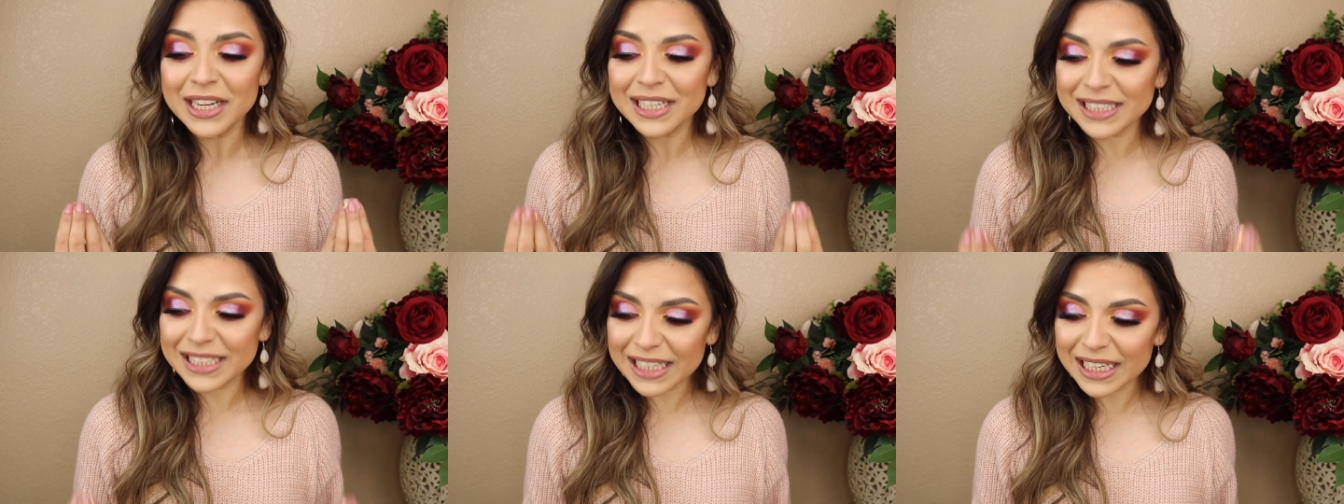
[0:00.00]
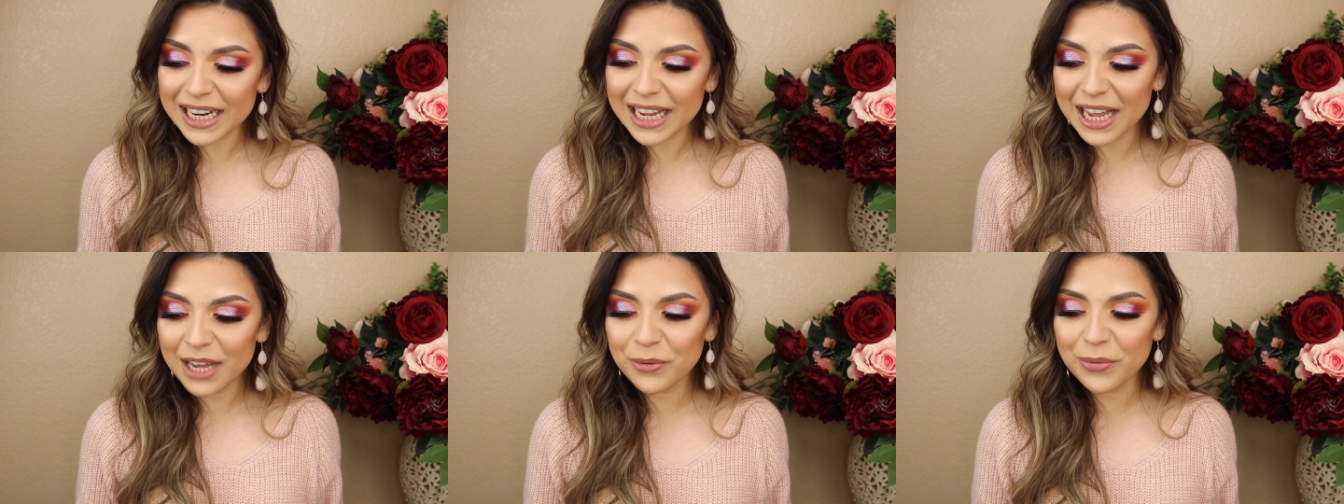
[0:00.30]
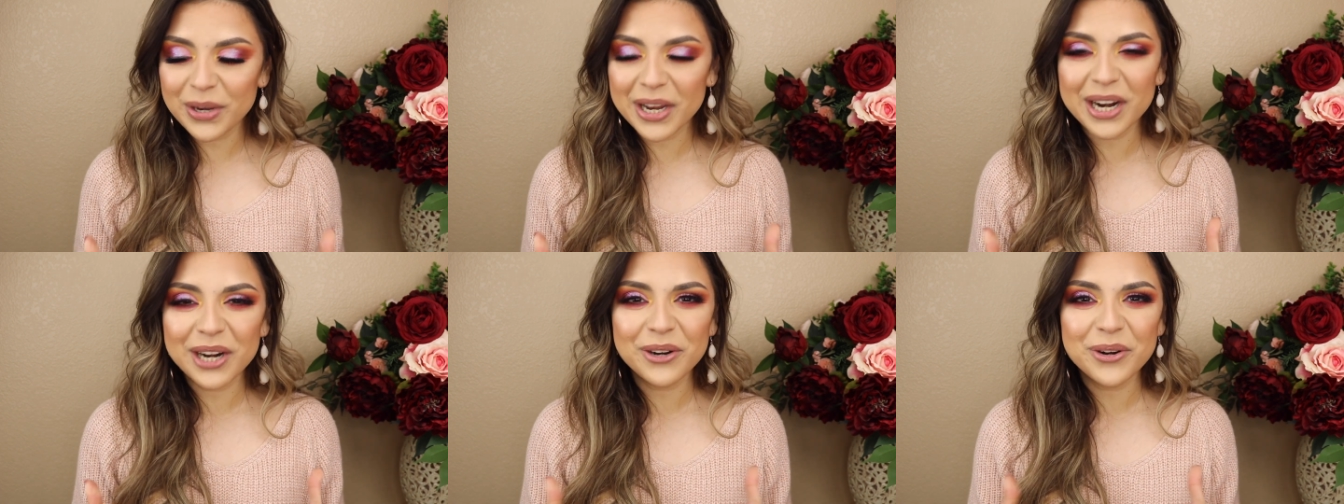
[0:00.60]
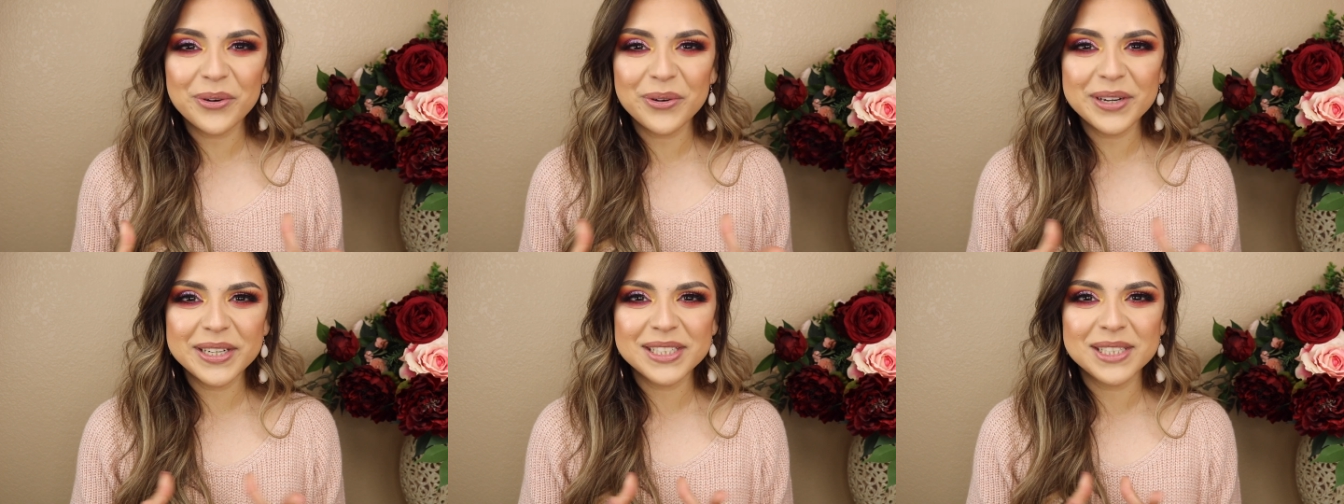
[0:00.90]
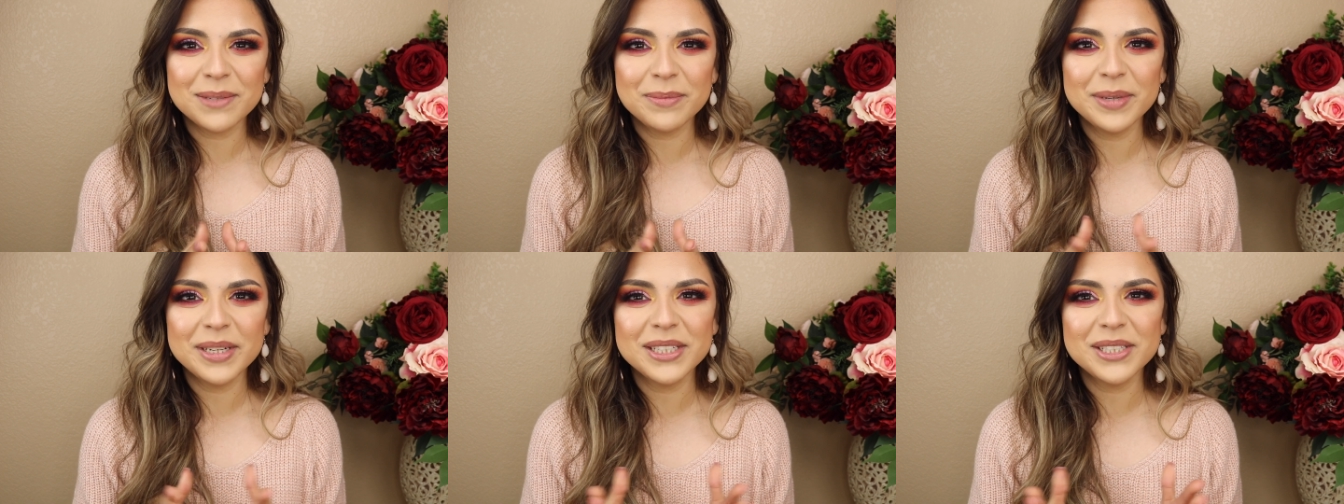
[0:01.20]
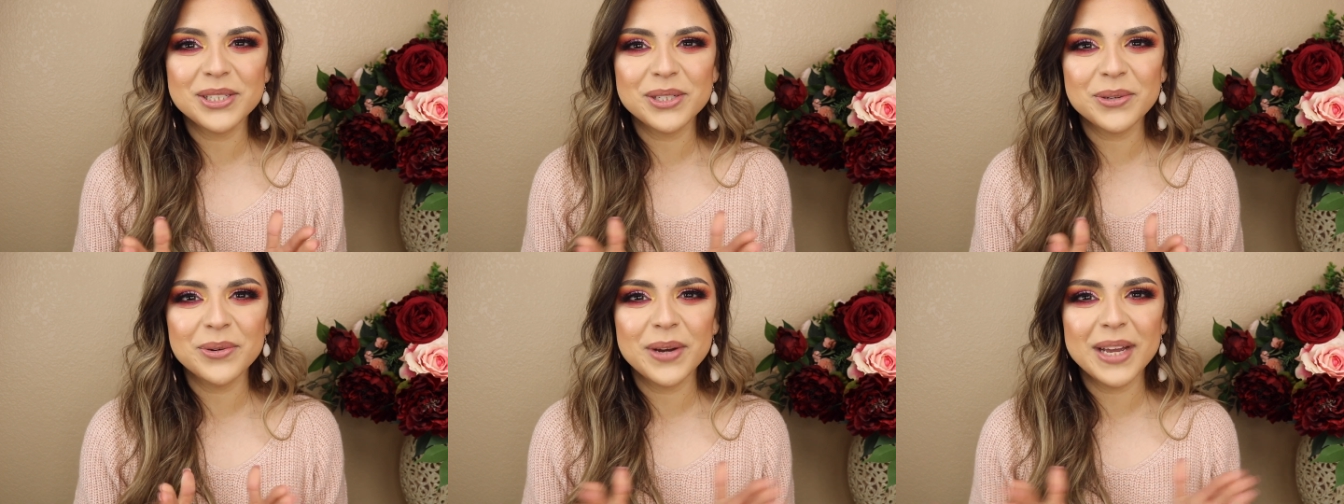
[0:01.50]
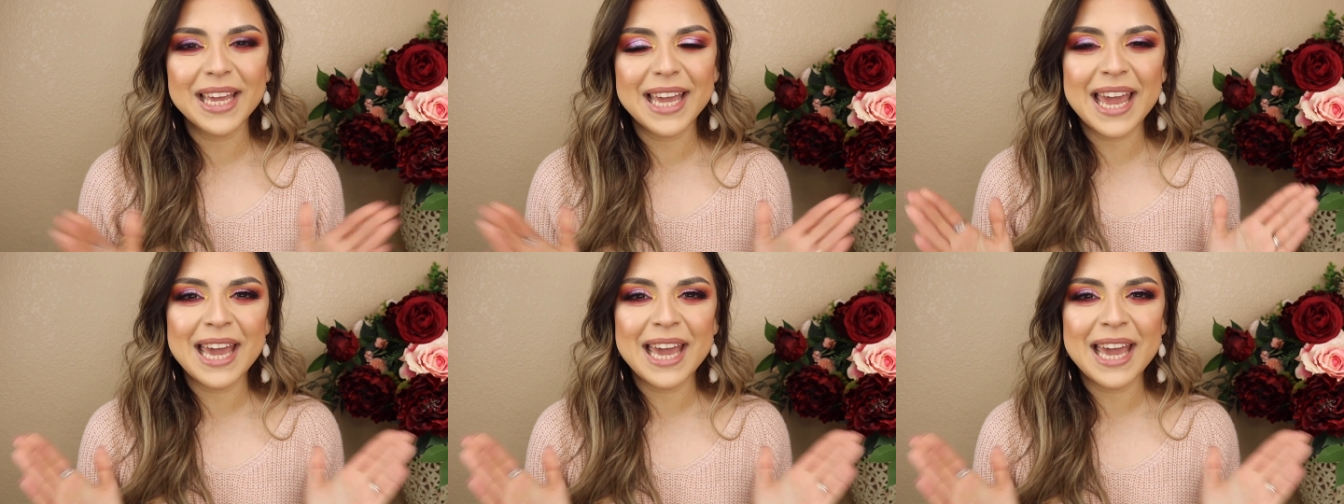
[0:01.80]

Today we are going to be doing